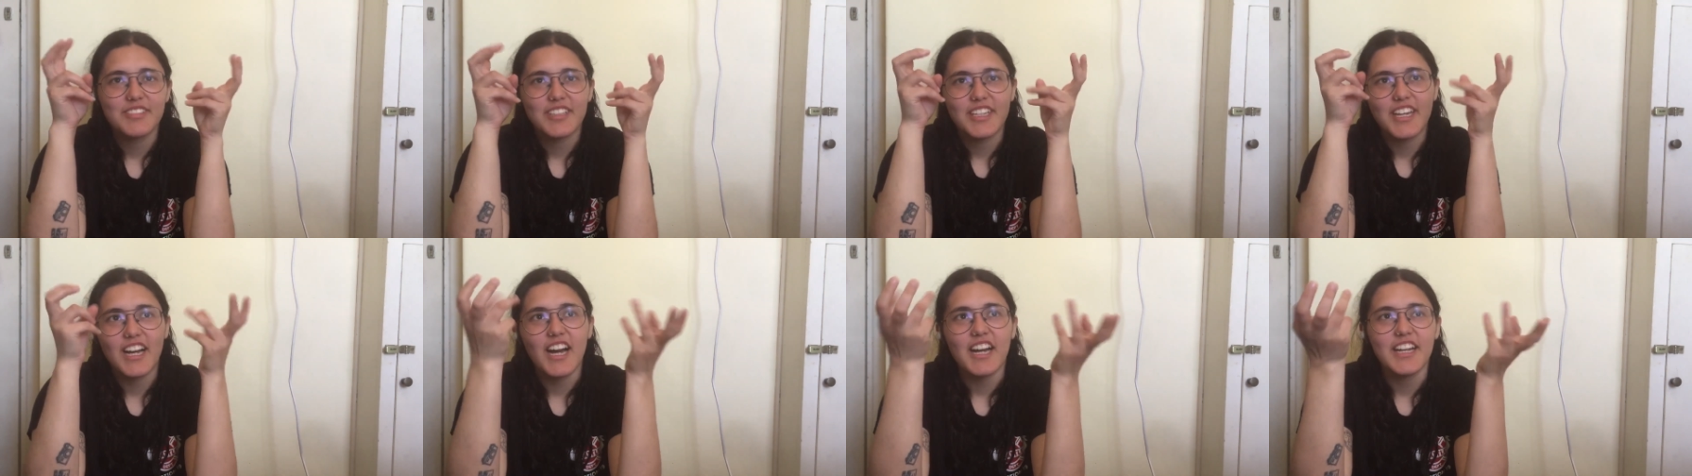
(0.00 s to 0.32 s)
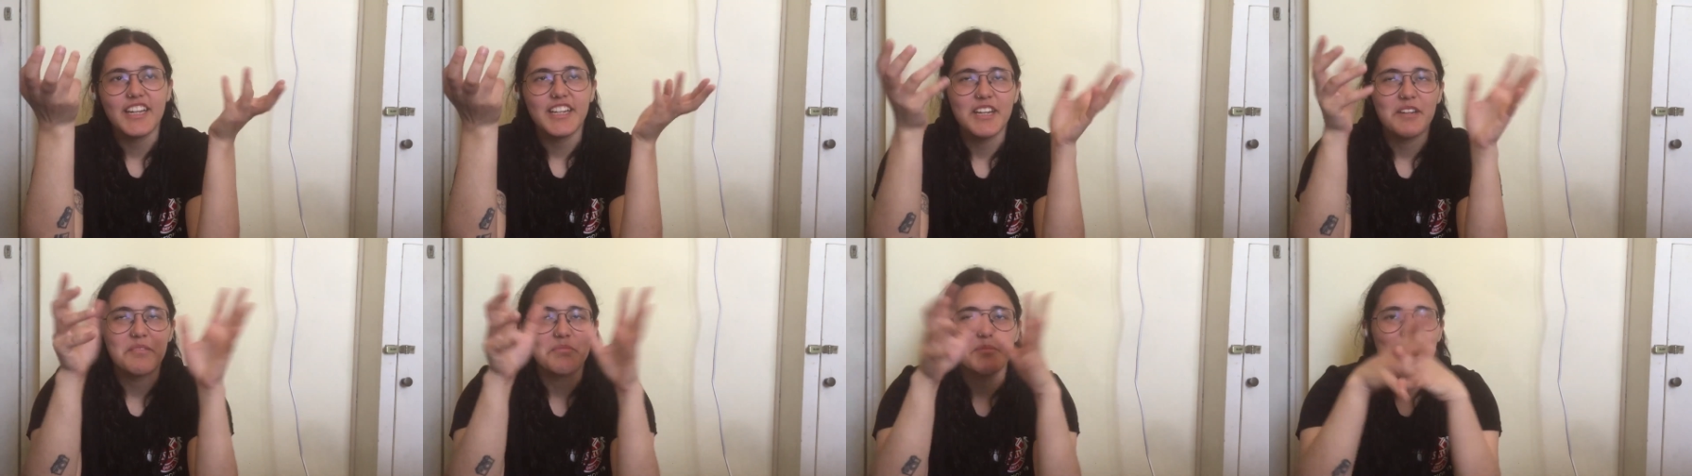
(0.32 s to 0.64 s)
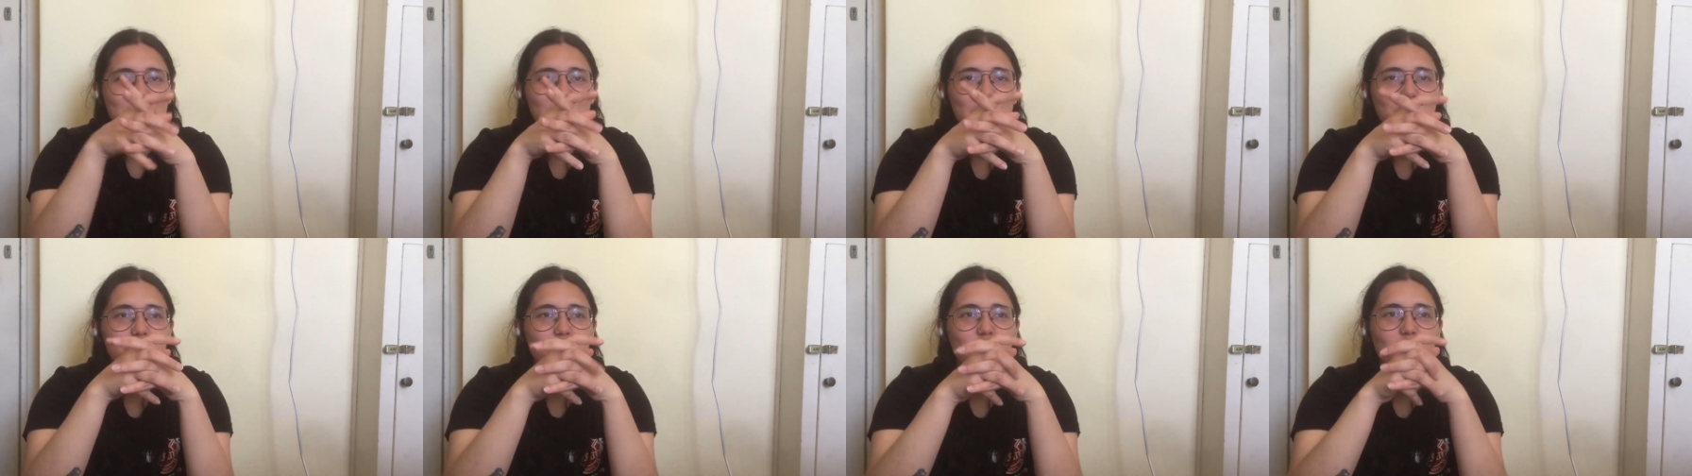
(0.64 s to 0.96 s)
kind of i
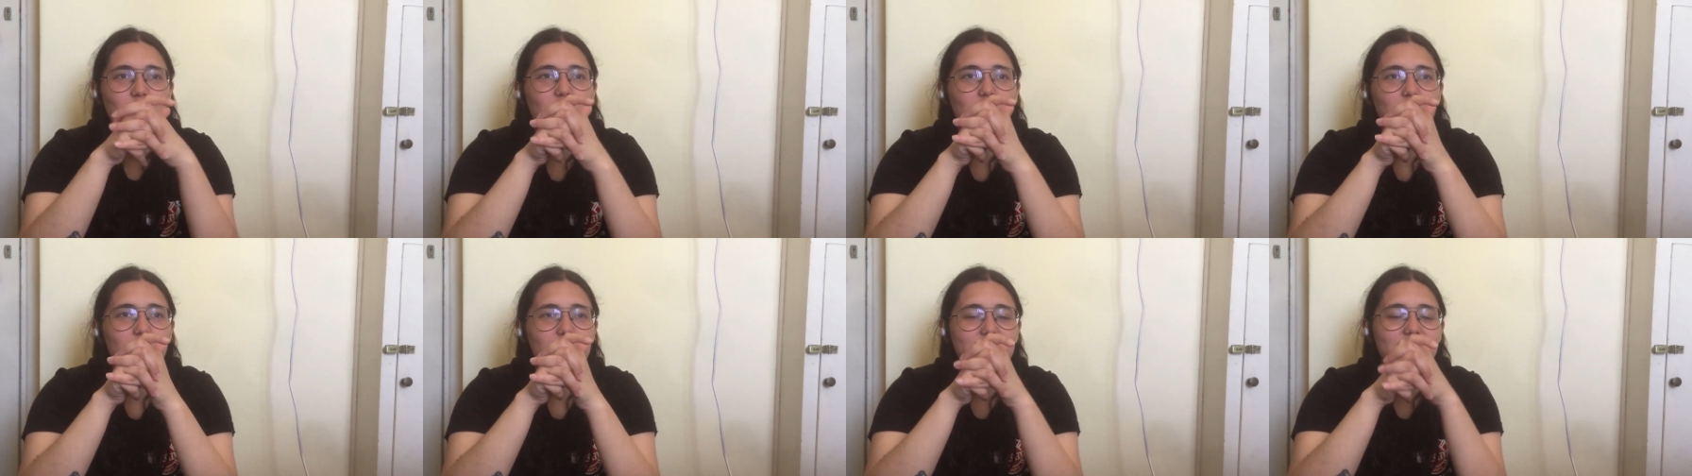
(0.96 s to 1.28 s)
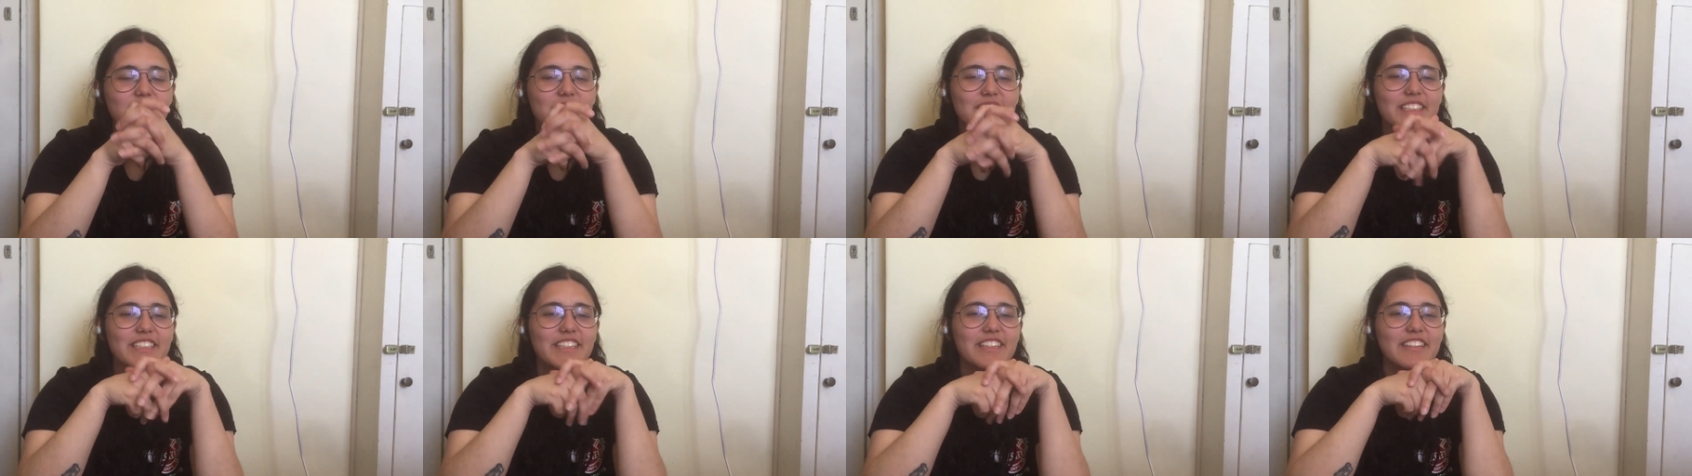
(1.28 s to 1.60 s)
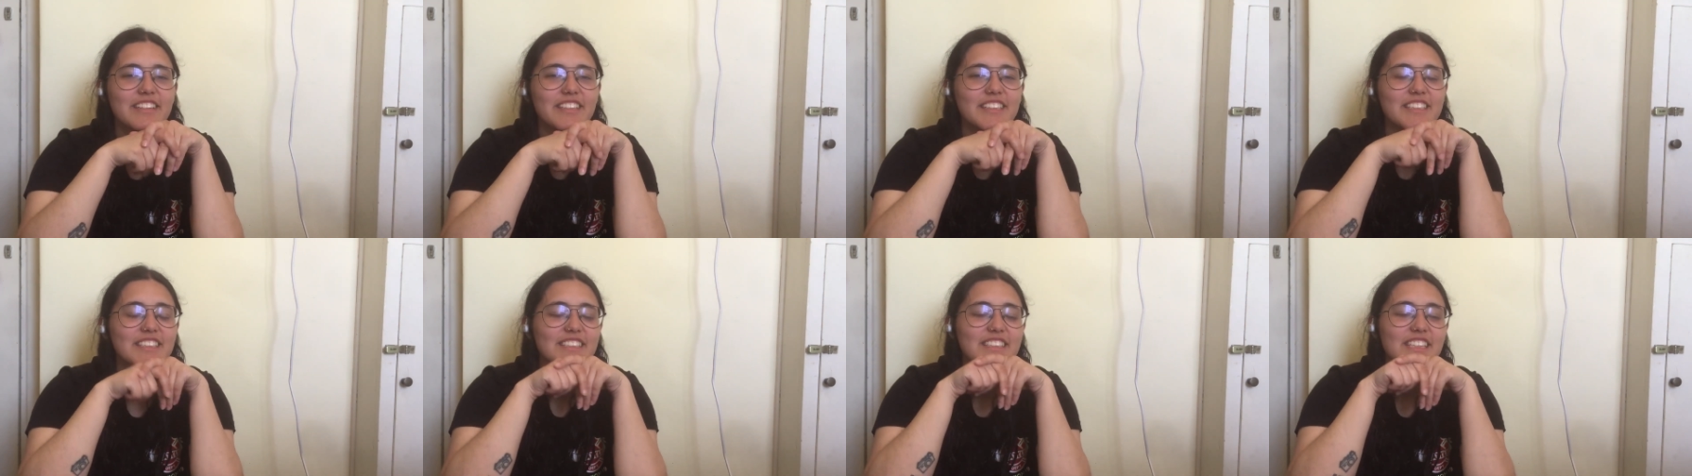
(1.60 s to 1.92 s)
mean show is
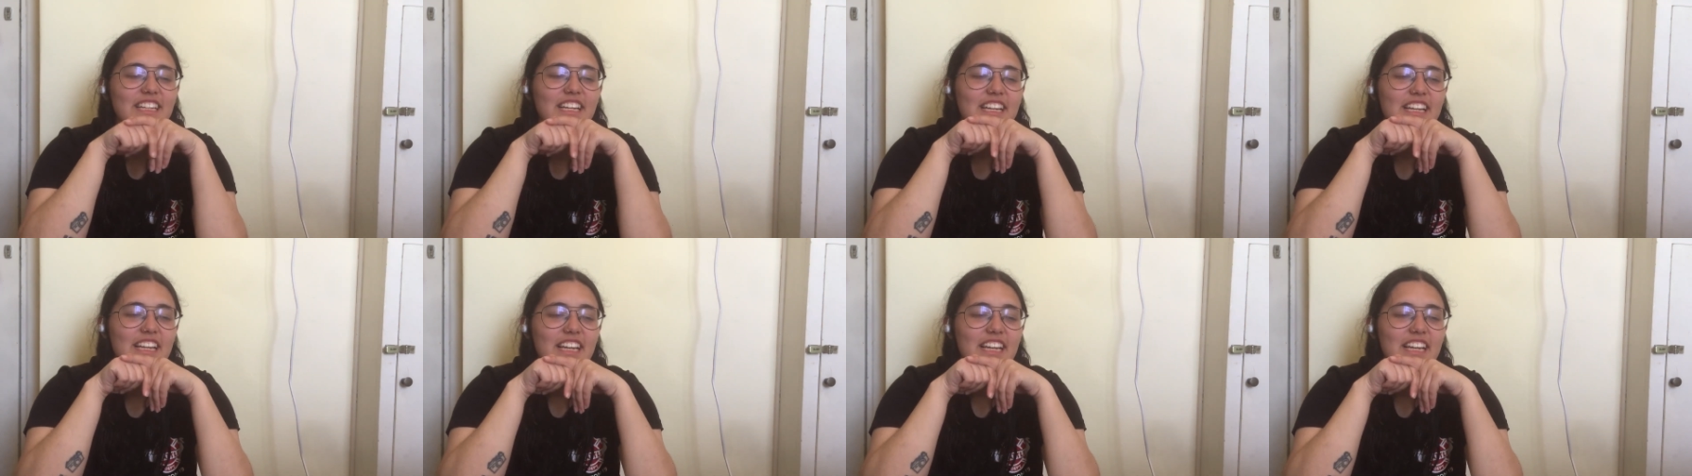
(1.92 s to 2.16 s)
hilarious